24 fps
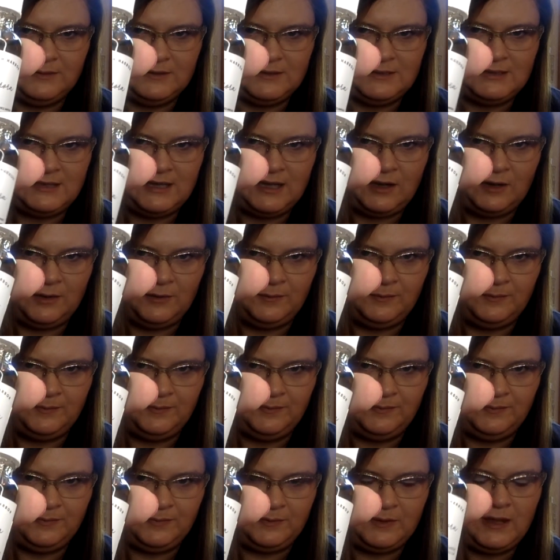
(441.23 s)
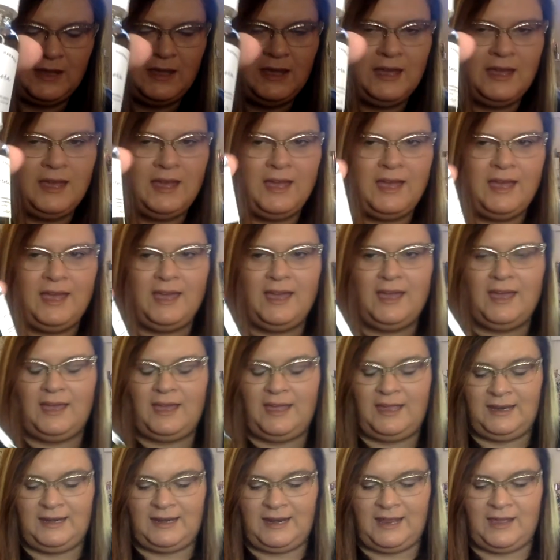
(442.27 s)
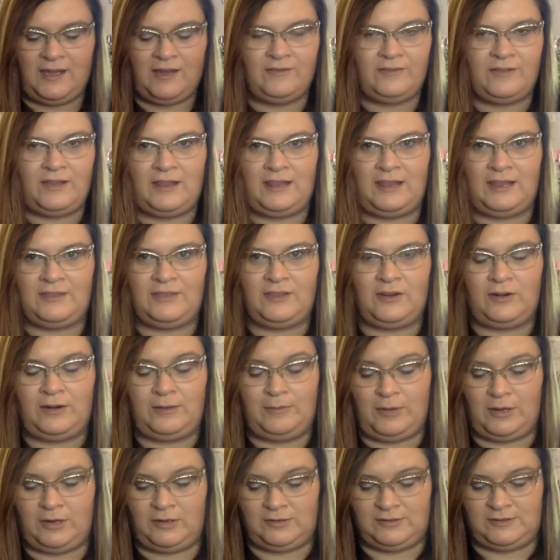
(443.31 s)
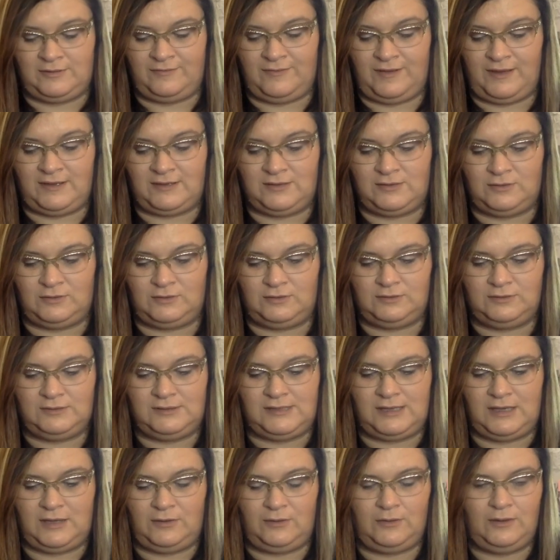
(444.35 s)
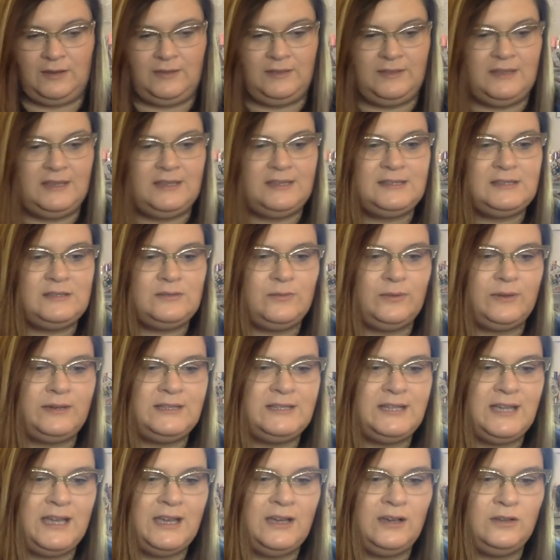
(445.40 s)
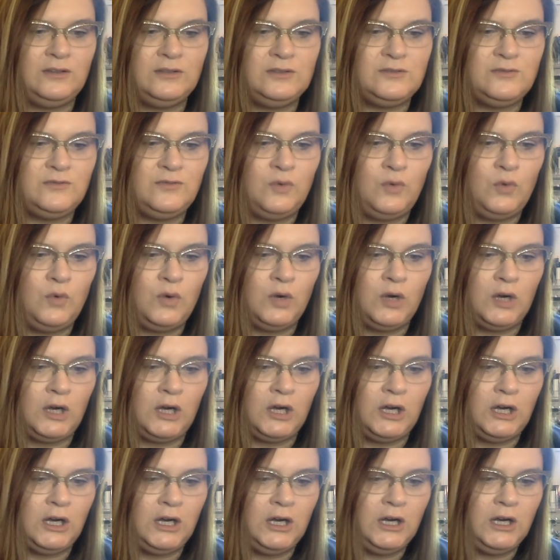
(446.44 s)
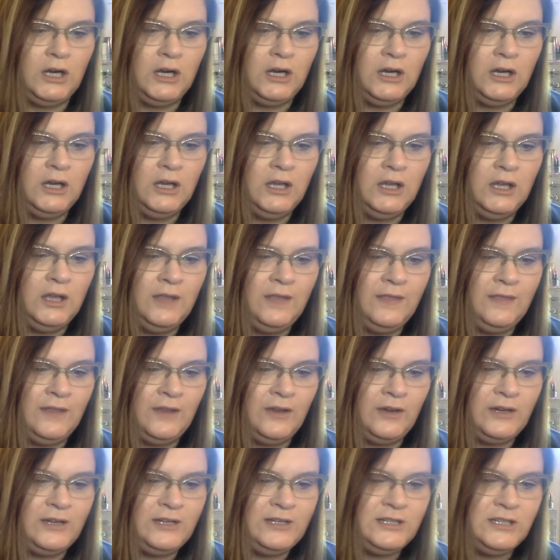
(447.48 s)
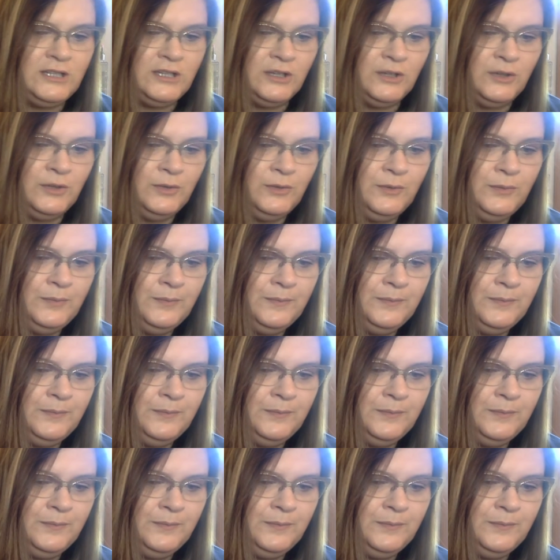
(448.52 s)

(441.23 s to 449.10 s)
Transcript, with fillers: So, and now I've got like 30 bottles of face oil. So this retails for 32.